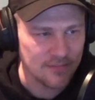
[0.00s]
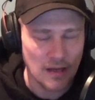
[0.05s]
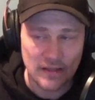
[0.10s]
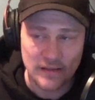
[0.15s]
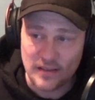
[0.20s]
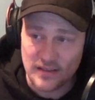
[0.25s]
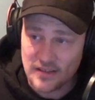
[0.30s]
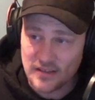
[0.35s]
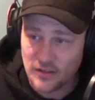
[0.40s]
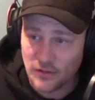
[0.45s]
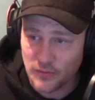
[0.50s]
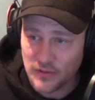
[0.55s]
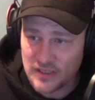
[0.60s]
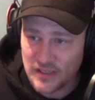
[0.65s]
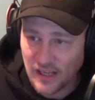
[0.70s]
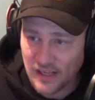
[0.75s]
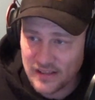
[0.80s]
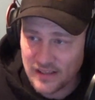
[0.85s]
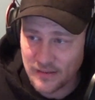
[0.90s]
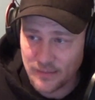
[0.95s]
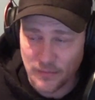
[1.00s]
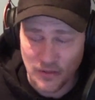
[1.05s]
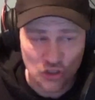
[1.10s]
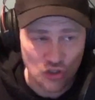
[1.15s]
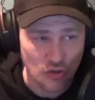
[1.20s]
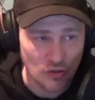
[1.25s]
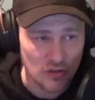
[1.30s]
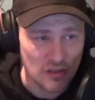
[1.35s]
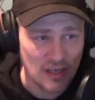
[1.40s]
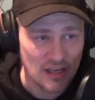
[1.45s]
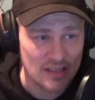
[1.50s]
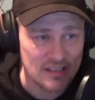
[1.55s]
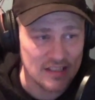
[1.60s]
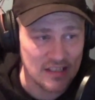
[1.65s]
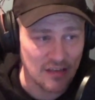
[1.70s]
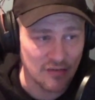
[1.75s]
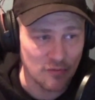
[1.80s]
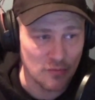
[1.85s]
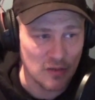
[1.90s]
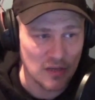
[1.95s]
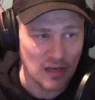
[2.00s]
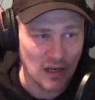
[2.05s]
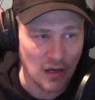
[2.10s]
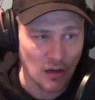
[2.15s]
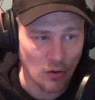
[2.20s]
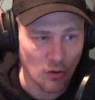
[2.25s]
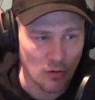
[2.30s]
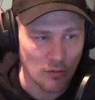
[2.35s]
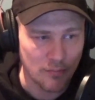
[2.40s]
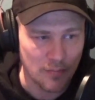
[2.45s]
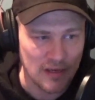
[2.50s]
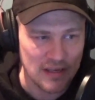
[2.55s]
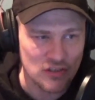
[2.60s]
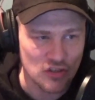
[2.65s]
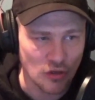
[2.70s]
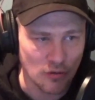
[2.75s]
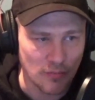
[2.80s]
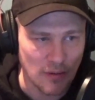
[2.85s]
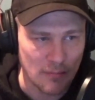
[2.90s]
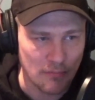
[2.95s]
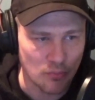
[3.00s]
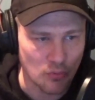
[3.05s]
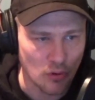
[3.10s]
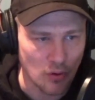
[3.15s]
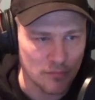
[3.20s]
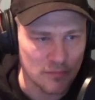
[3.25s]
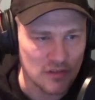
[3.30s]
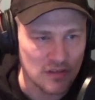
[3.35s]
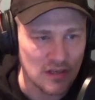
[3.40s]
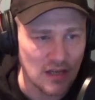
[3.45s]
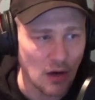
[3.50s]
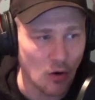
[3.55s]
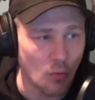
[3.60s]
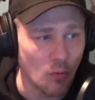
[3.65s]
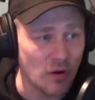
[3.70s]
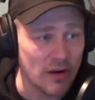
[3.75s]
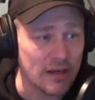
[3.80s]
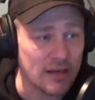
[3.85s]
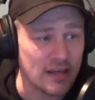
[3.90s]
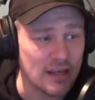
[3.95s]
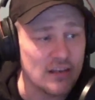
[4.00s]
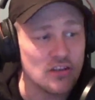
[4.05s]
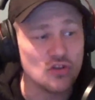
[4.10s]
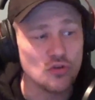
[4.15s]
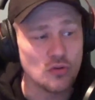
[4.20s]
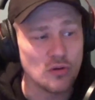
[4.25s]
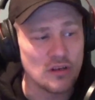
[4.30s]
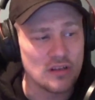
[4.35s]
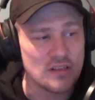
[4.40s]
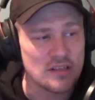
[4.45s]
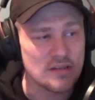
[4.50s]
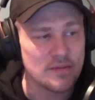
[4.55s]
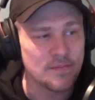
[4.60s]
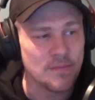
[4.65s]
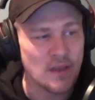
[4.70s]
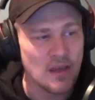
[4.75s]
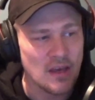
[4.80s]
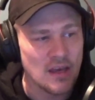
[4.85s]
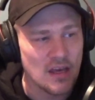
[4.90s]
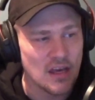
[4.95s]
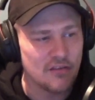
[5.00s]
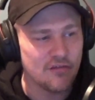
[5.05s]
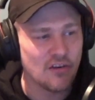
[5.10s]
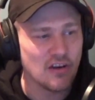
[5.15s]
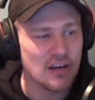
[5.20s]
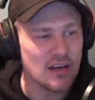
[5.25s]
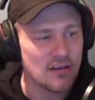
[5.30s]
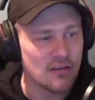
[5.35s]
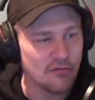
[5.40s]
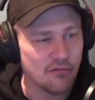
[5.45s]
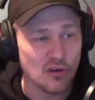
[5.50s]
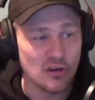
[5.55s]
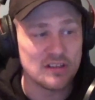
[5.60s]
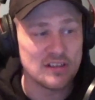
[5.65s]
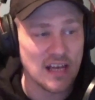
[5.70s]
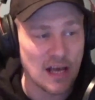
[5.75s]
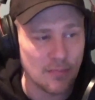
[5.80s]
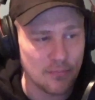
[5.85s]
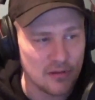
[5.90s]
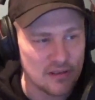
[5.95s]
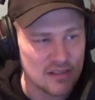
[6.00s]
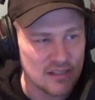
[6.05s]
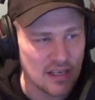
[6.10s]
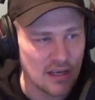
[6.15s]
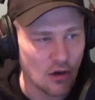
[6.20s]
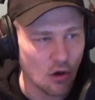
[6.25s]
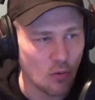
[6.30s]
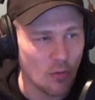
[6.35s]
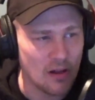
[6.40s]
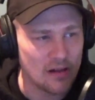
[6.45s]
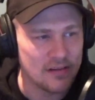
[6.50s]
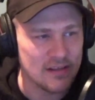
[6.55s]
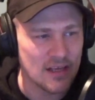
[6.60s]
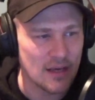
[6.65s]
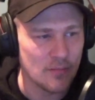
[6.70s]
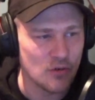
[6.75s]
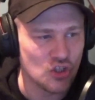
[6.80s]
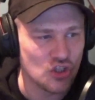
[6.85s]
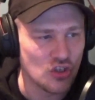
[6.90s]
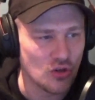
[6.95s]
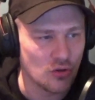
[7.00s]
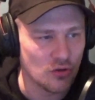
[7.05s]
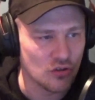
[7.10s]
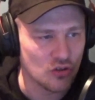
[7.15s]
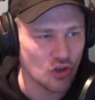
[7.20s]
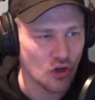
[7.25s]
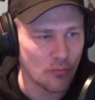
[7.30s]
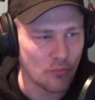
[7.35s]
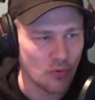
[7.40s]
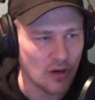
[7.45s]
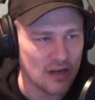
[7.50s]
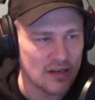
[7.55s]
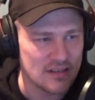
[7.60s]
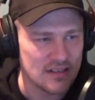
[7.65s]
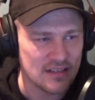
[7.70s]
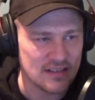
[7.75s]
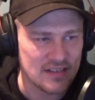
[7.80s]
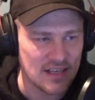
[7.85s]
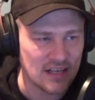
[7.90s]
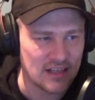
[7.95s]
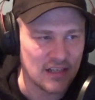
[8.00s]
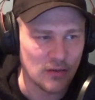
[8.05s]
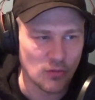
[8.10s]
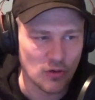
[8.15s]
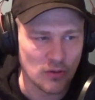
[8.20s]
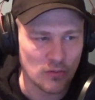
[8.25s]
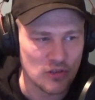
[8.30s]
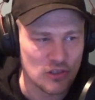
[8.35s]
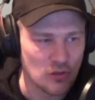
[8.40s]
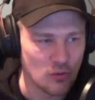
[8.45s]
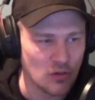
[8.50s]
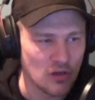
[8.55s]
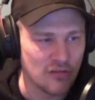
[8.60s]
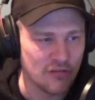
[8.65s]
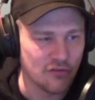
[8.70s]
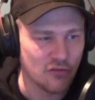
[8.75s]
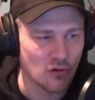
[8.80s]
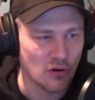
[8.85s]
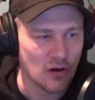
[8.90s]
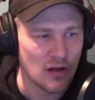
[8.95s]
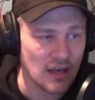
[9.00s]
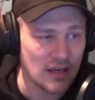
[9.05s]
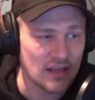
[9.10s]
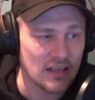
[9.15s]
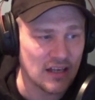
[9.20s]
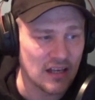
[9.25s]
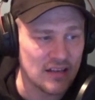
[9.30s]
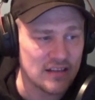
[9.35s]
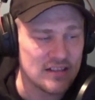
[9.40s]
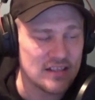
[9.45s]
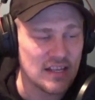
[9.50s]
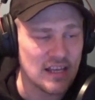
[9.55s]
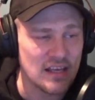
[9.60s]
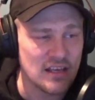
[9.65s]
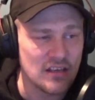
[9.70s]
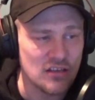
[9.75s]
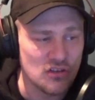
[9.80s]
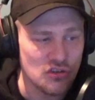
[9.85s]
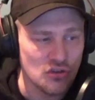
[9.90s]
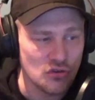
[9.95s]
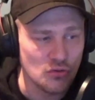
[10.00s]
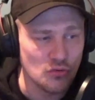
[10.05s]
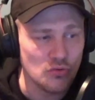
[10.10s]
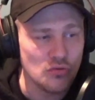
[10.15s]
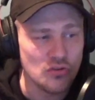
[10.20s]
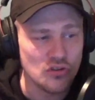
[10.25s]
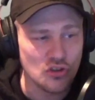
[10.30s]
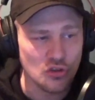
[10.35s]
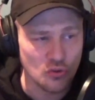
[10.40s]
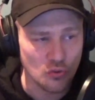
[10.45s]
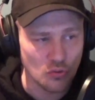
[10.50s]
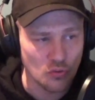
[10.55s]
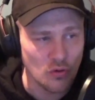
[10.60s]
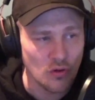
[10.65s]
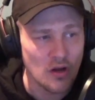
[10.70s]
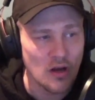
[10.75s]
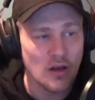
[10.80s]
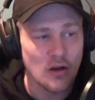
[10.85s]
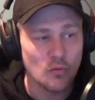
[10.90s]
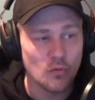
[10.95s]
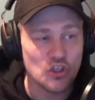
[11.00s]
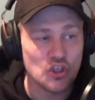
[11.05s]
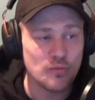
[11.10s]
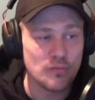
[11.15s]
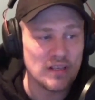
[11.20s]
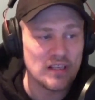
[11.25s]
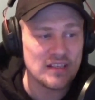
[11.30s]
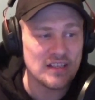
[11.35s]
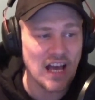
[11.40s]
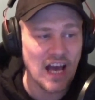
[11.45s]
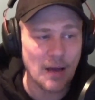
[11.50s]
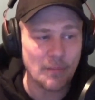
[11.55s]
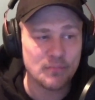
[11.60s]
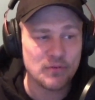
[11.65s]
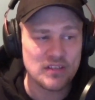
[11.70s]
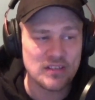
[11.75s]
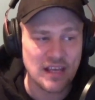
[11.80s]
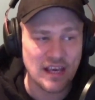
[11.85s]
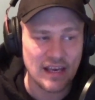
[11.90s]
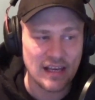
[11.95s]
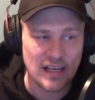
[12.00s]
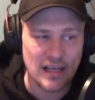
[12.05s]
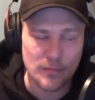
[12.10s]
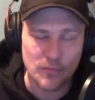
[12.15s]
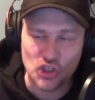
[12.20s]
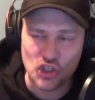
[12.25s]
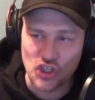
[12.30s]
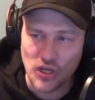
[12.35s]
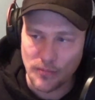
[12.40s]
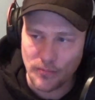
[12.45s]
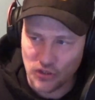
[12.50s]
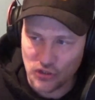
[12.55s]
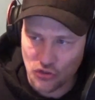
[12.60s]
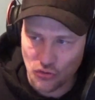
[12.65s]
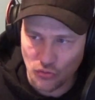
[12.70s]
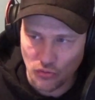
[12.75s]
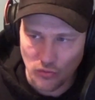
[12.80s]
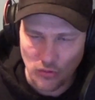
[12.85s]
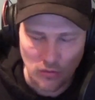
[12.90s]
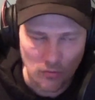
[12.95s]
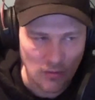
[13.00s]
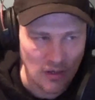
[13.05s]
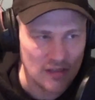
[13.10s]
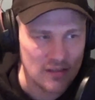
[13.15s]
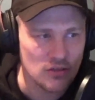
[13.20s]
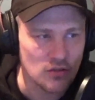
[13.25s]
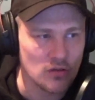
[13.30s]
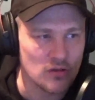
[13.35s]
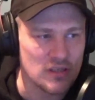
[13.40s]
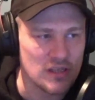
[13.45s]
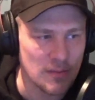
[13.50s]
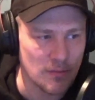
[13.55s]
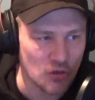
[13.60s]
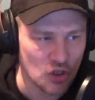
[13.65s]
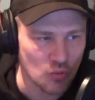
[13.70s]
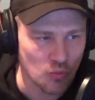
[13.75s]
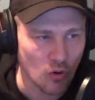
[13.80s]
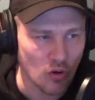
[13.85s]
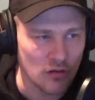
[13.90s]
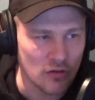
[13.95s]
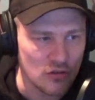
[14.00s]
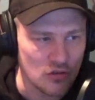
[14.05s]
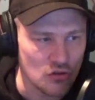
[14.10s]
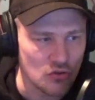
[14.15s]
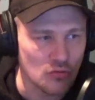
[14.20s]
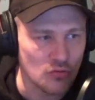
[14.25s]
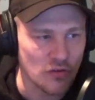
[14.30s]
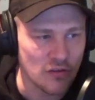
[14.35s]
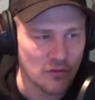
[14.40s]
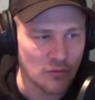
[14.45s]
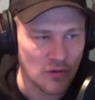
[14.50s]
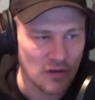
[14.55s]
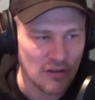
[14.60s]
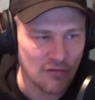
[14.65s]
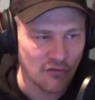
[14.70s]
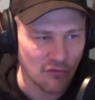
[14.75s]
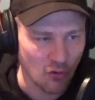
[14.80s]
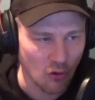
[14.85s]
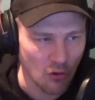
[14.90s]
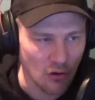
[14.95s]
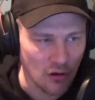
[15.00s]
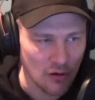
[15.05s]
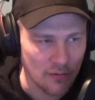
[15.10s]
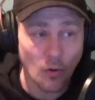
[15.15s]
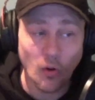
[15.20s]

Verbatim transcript: And this is the result that Midjourney has given me now based on my prompt. Now, what I can do is, if I, for example, say, oh, well, the image here on the top right is exactly what I was looking for, I can either say U2, which means upscale image number two, right? So it's image one, two, three, four.